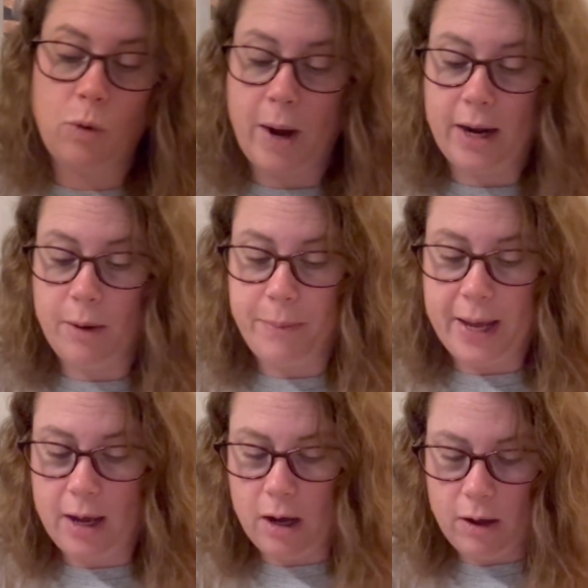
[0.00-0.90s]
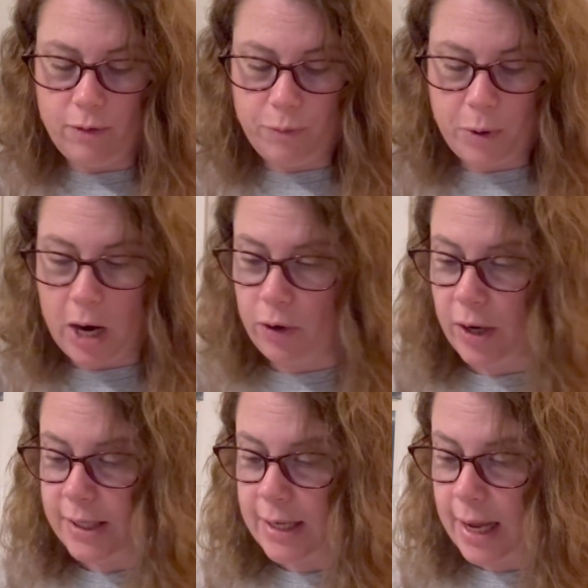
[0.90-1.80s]
quite a bit of
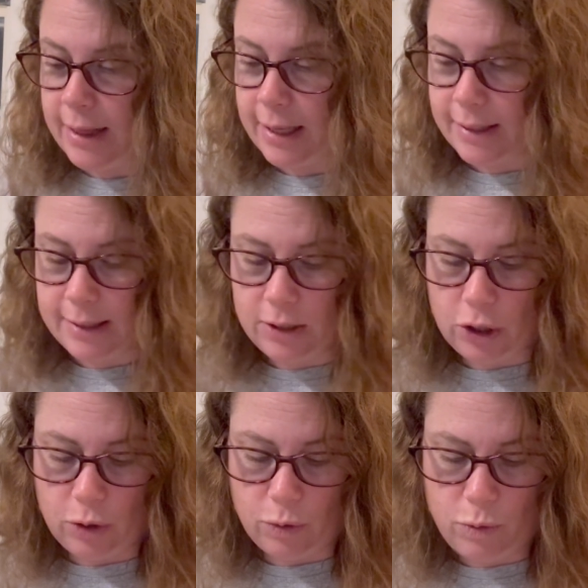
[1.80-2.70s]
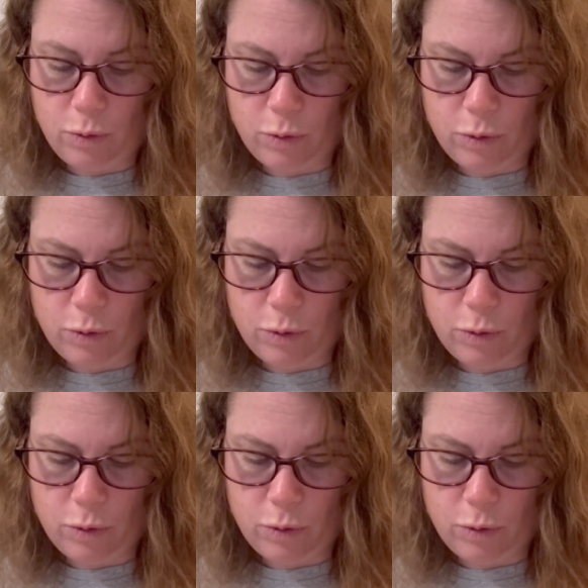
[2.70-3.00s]
progress on this too